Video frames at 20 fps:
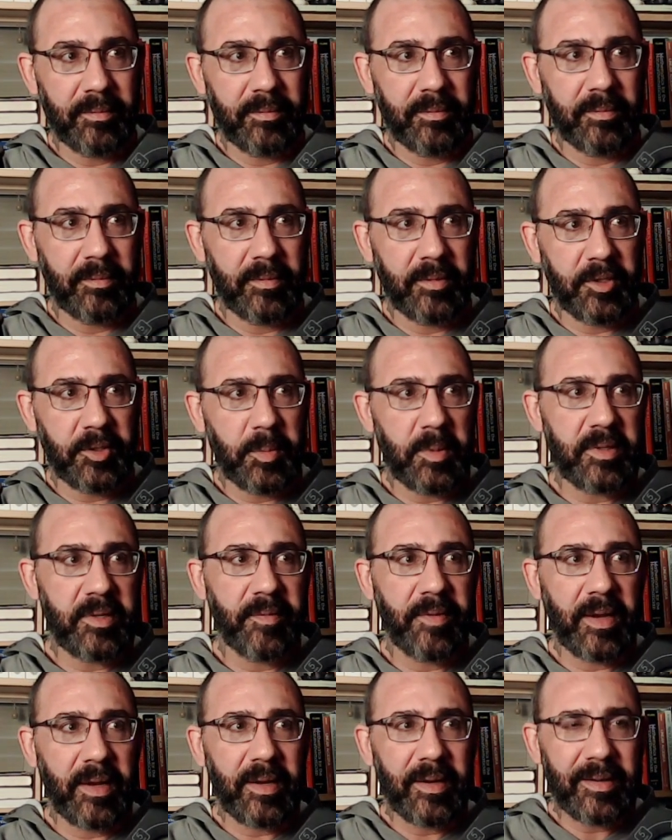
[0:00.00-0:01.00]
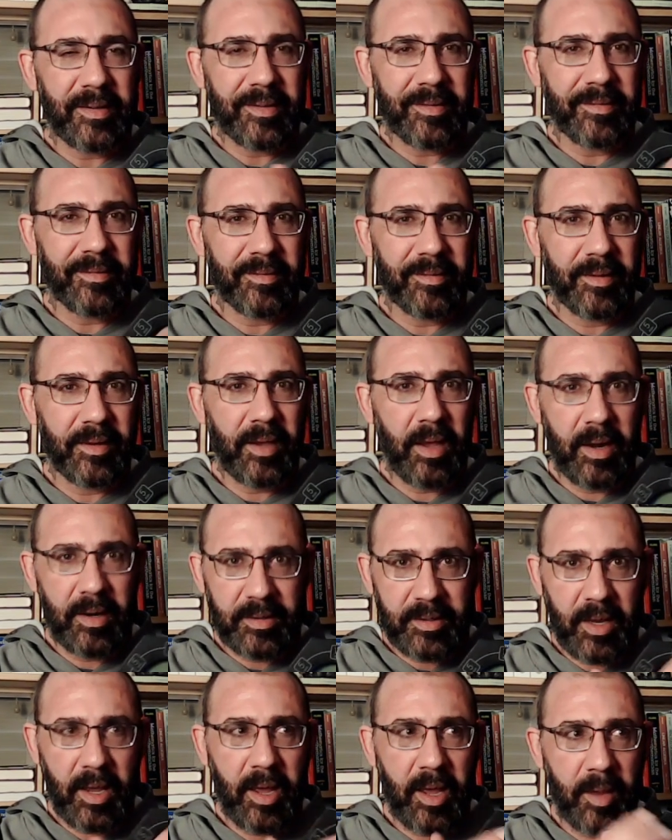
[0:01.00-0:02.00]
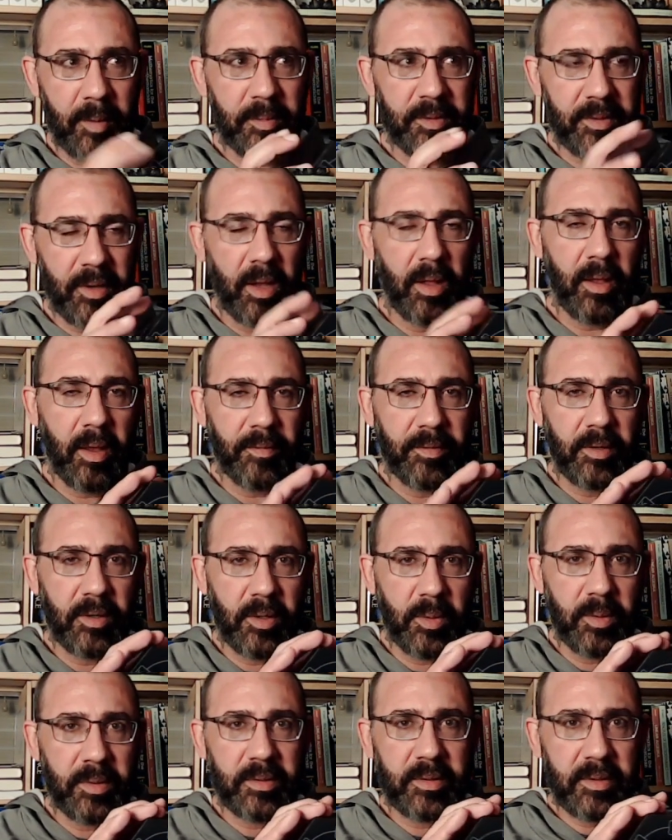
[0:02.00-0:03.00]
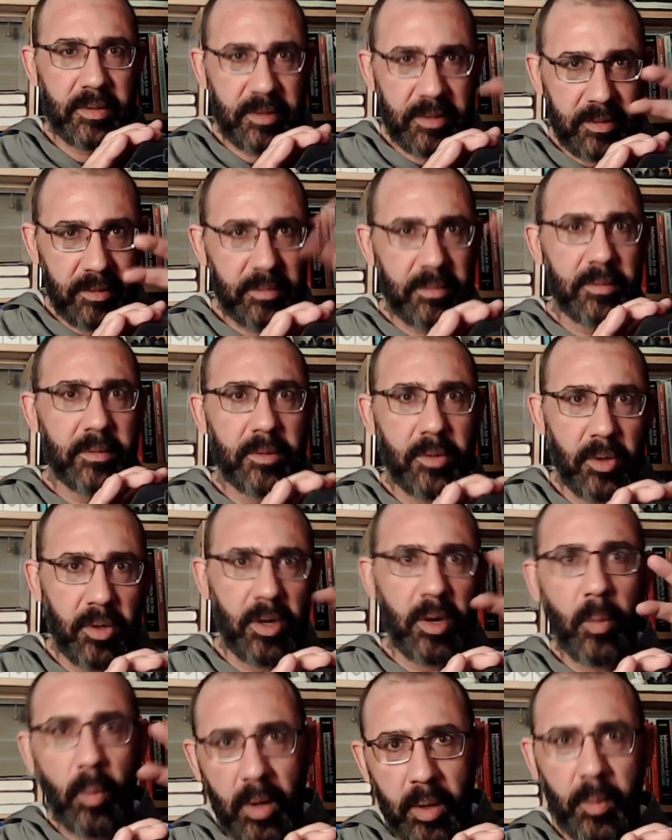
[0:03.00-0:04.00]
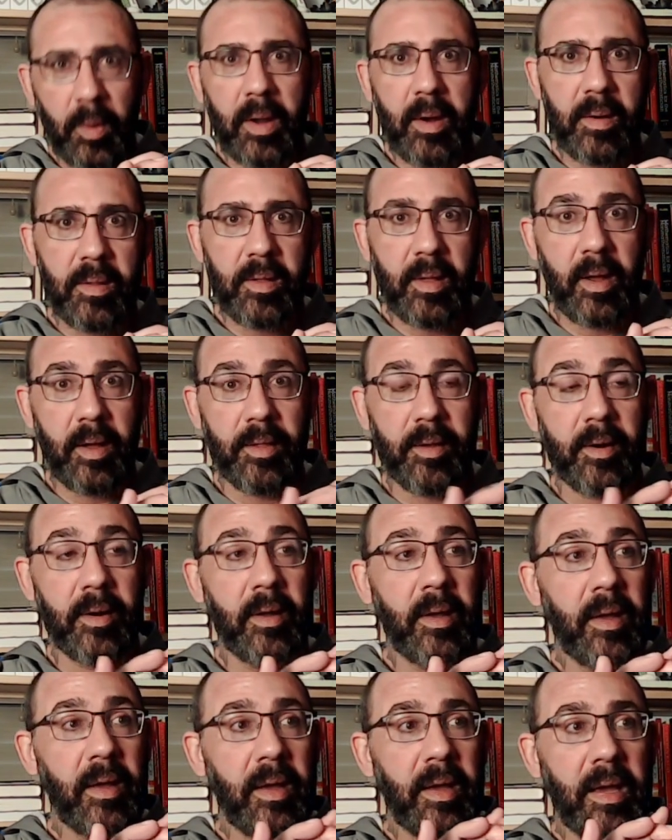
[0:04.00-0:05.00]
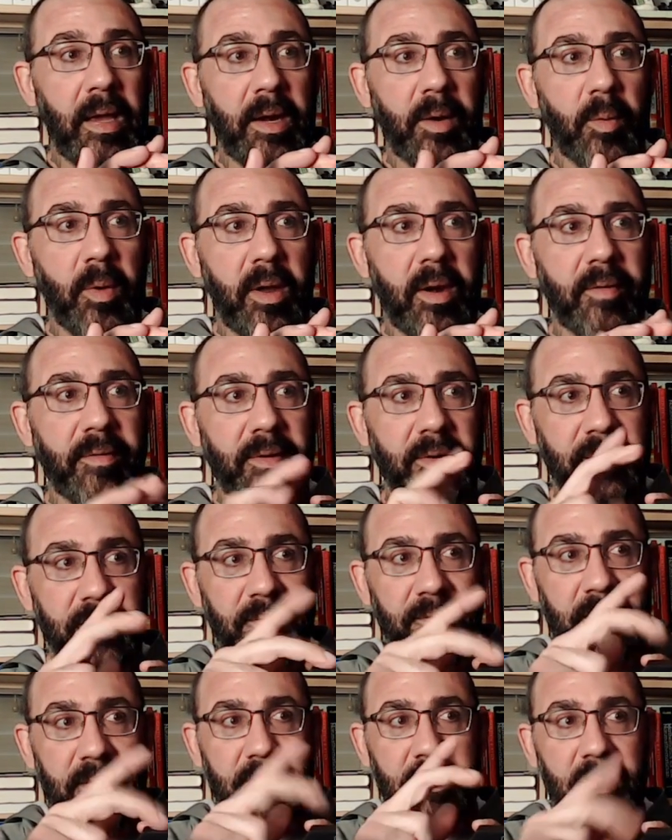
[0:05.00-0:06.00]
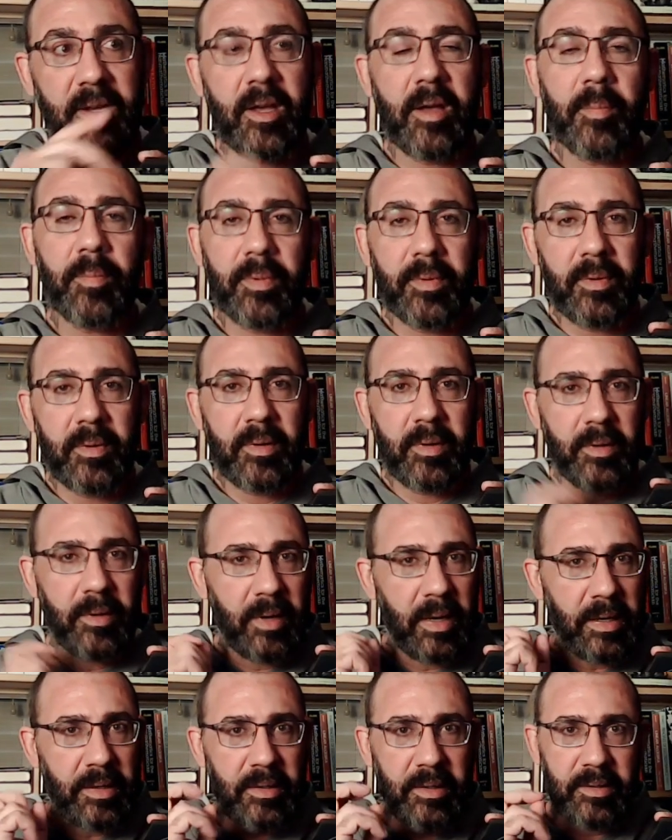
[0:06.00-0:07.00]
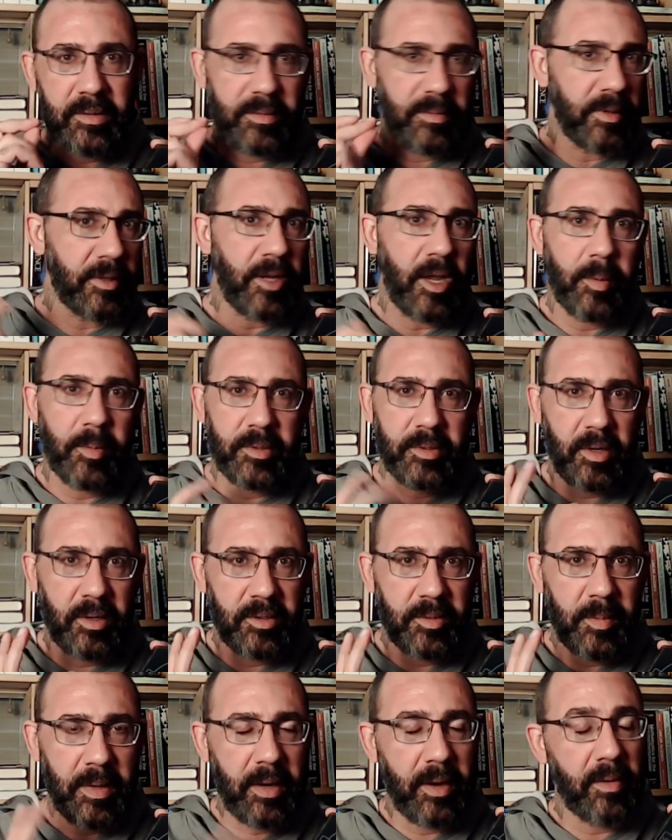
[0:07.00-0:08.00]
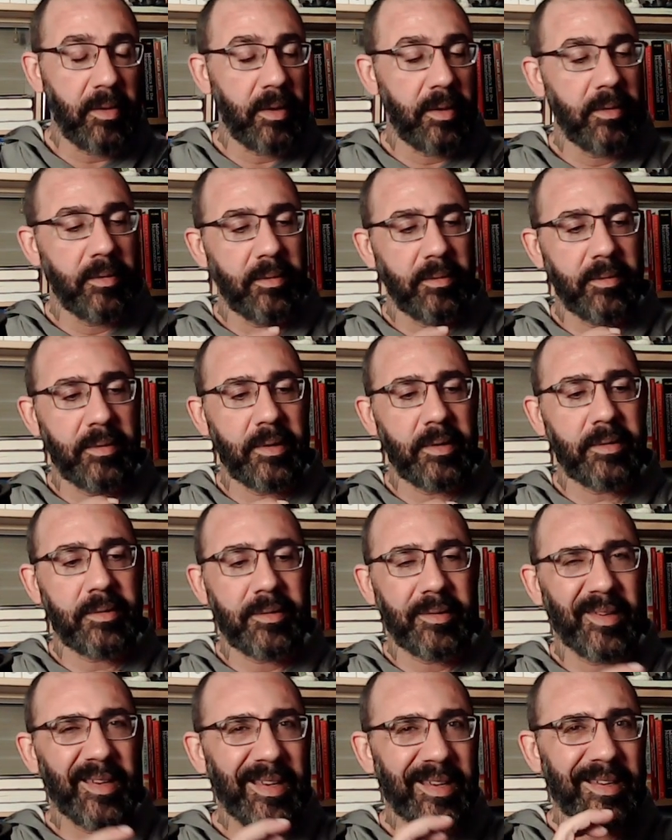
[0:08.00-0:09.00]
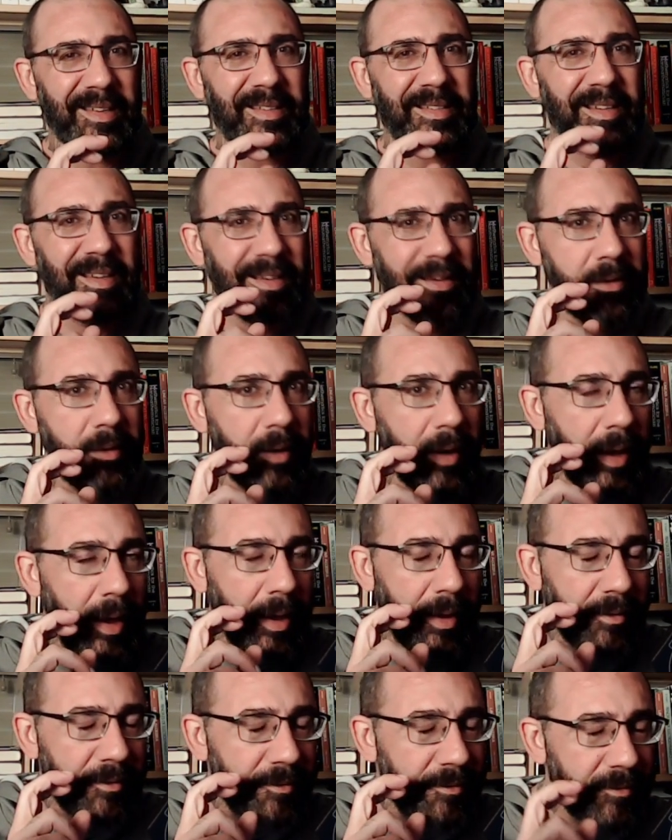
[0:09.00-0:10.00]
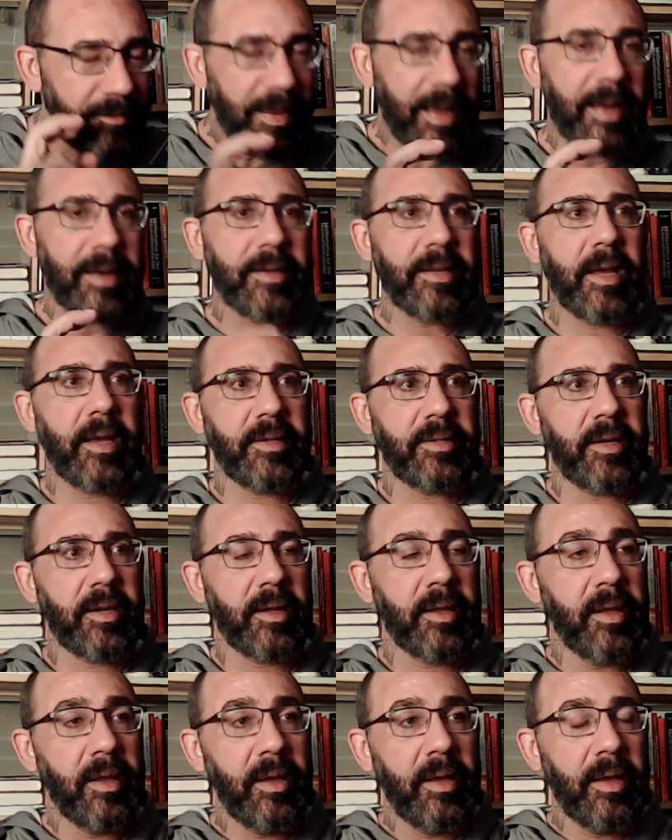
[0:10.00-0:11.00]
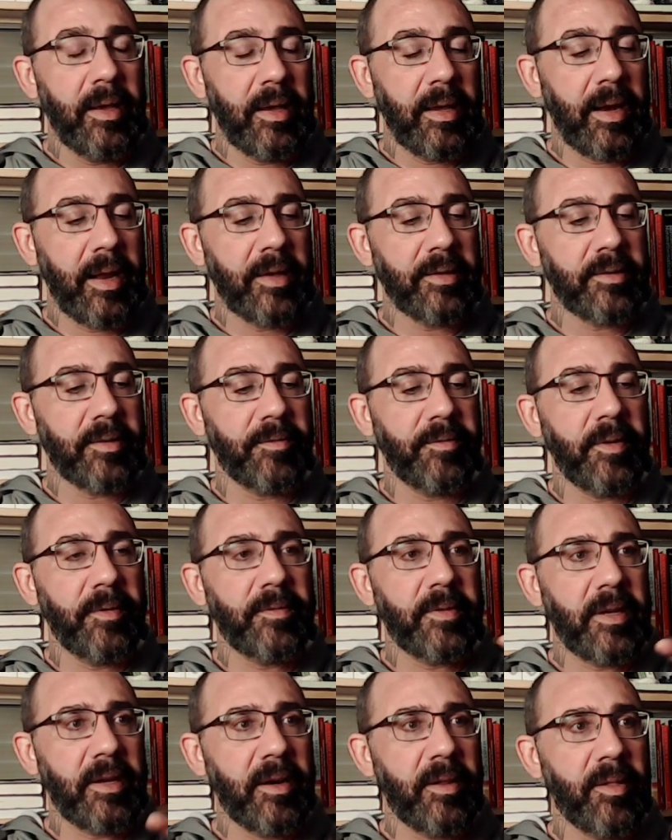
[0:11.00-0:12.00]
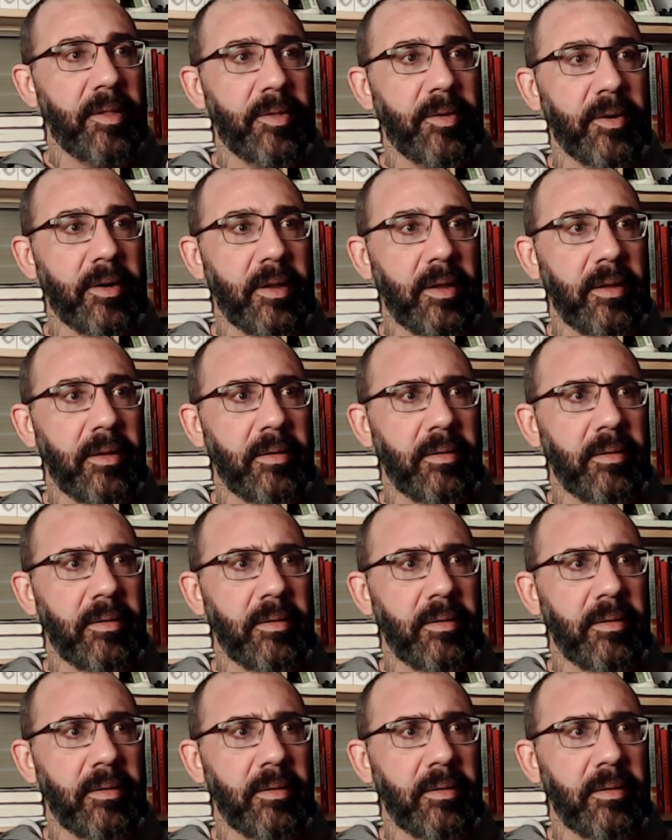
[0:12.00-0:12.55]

specific kind of times. All you have to do is turn it one way or the other, and whatever is facing up, the timer starts immediately. This is fantastic. It has a 15 and a 30